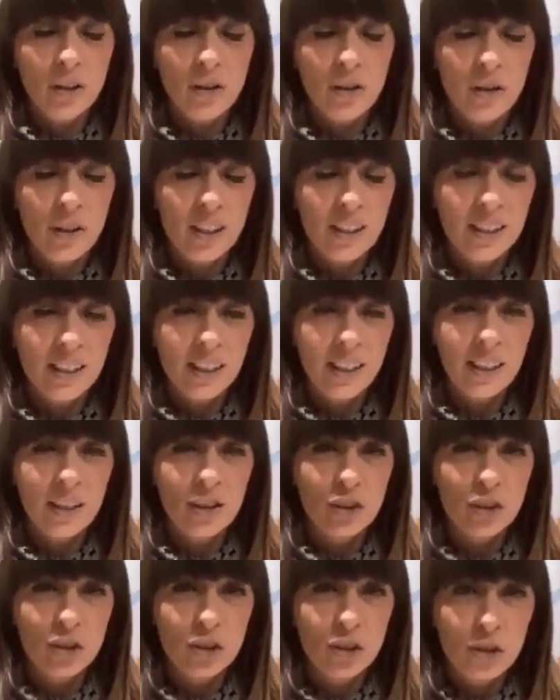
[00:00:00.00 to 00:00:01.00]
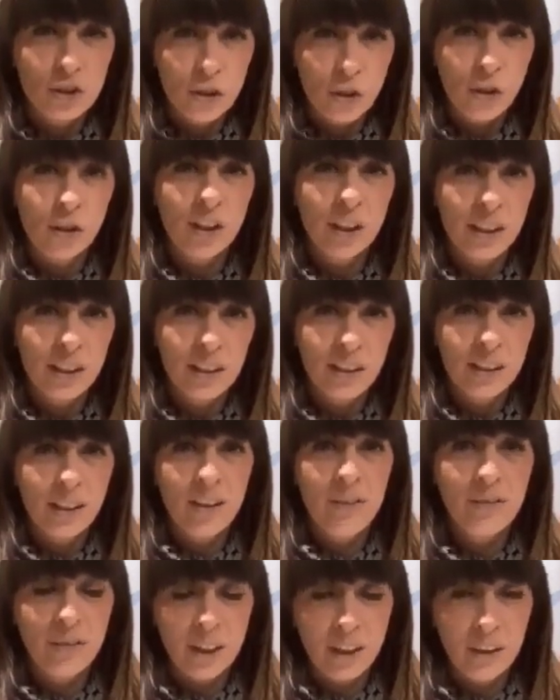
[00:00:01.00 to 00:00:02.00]
creating solid
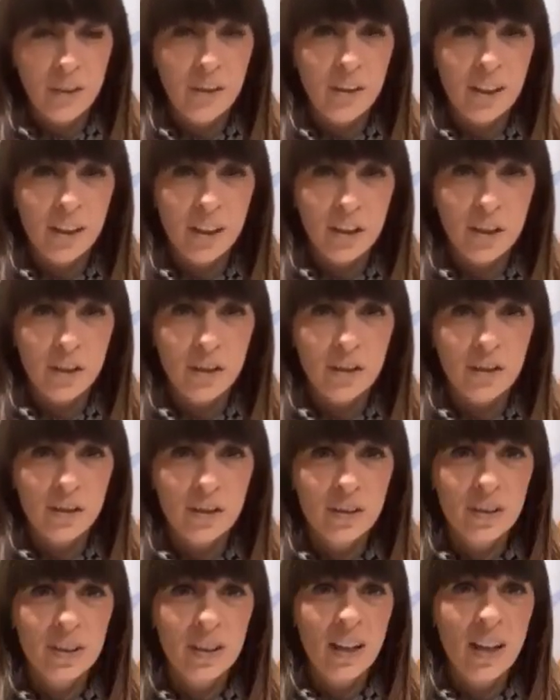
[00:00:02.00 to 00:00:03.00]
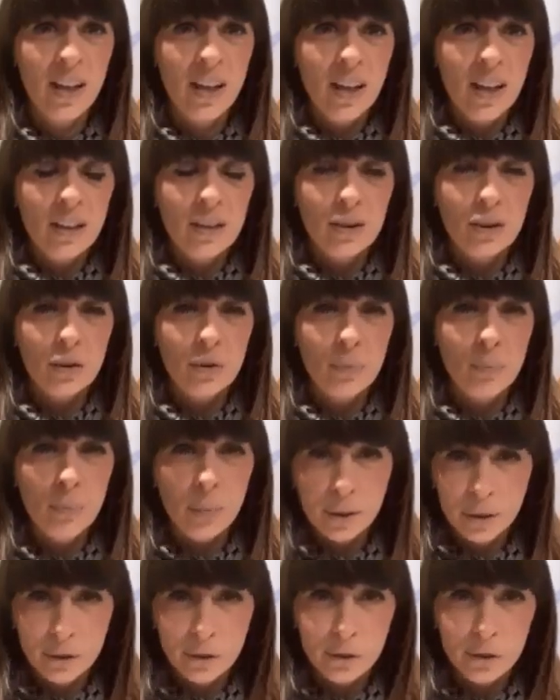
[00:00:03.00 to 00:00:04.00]
foundations to
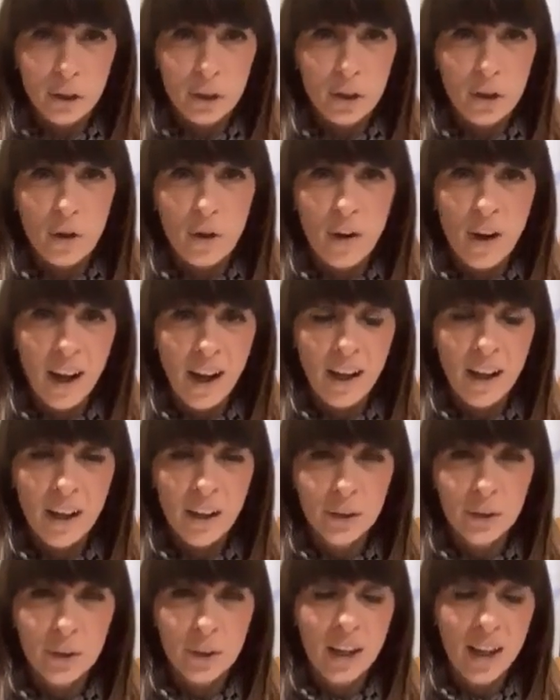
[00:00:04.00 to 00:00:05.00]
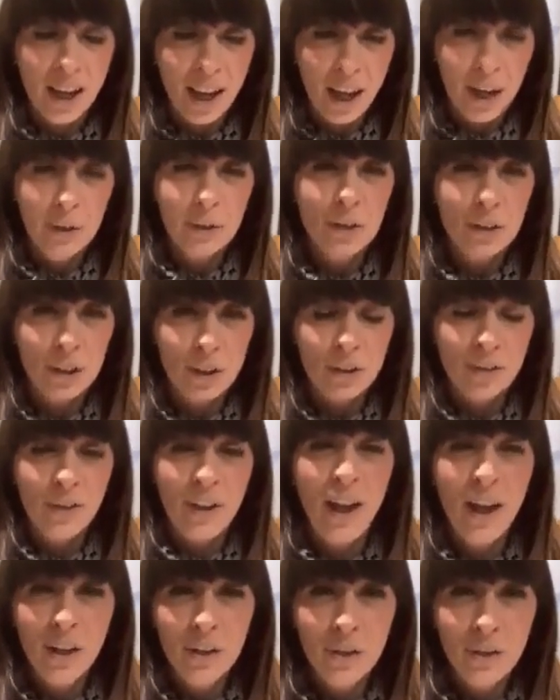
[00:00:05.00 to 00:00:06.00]
build your house of
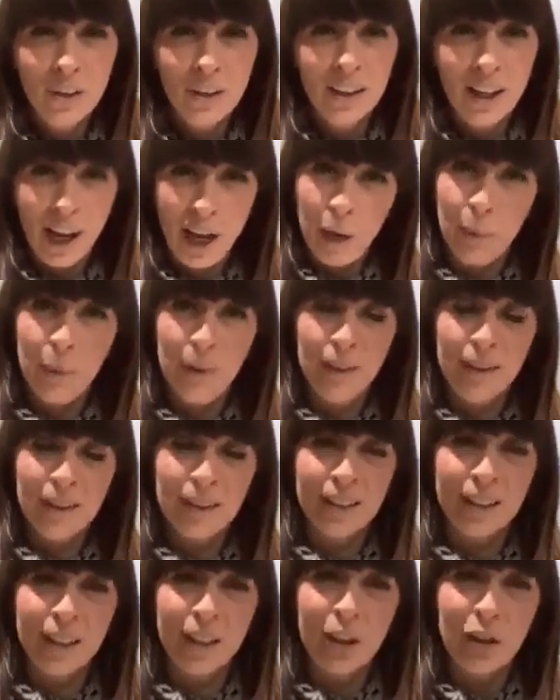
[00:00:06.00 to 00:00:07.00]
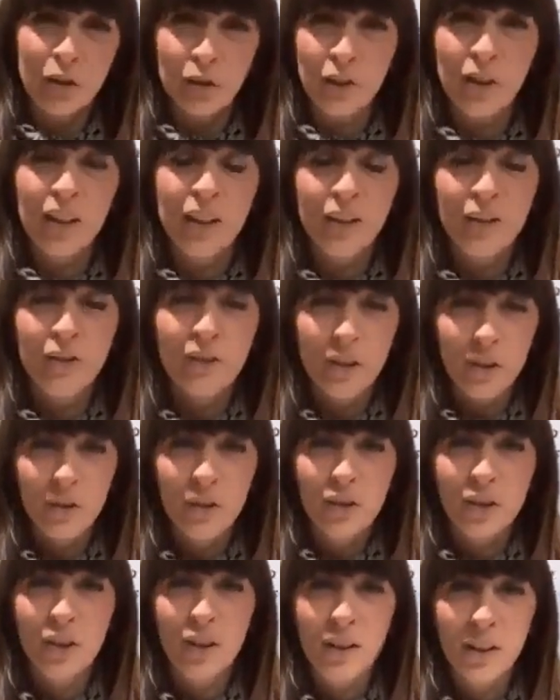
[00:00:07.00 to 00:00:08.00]
health and happiness and create the
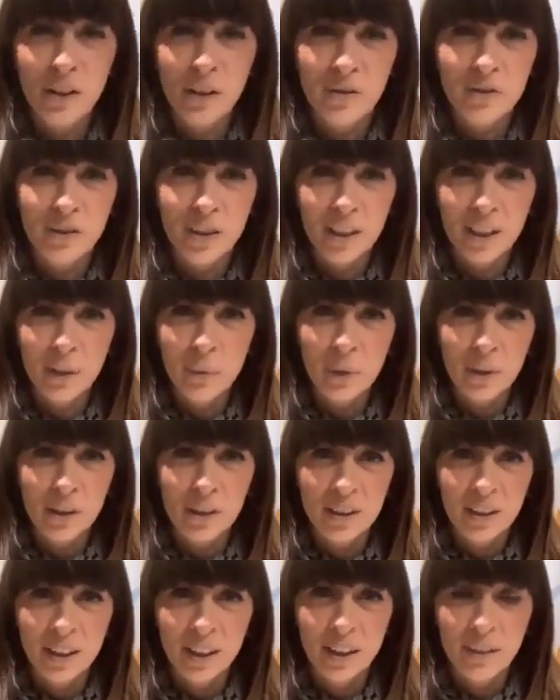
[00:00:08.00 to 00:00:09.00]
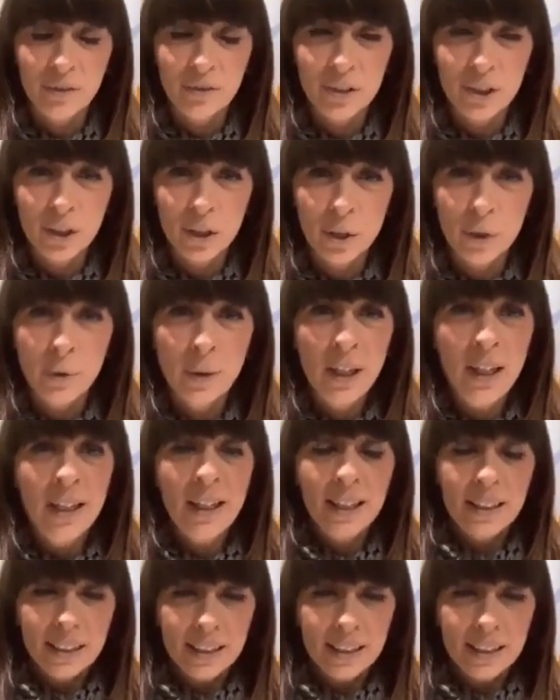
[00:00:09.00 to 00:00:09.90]
future that you really want to live. So